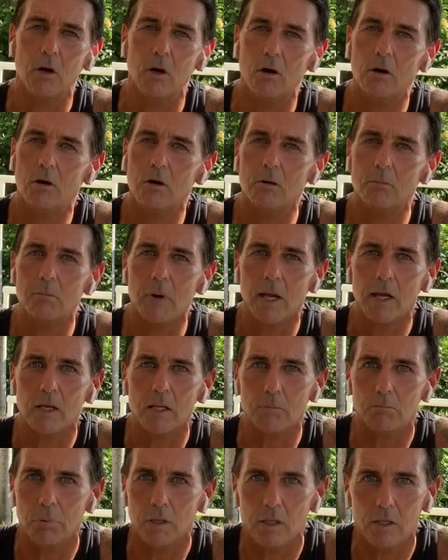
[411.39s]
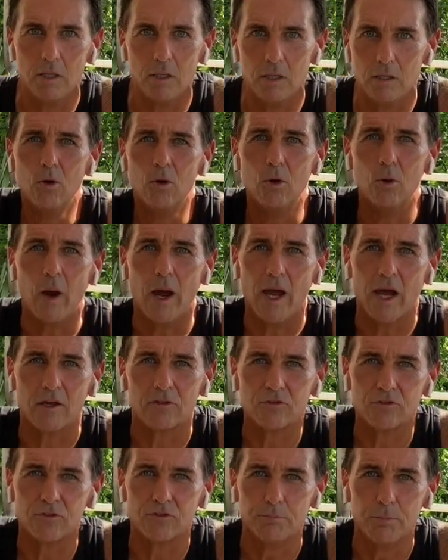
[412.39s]
almighty being who
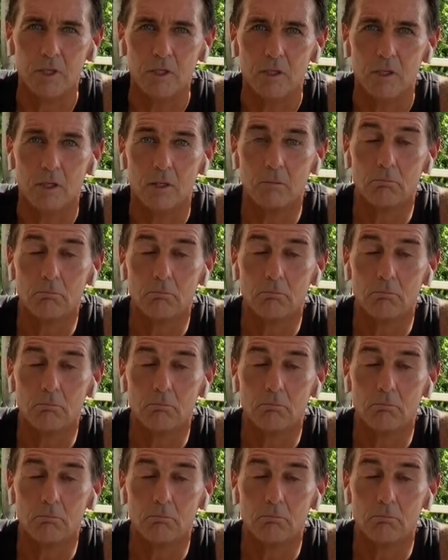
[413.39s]
asks me,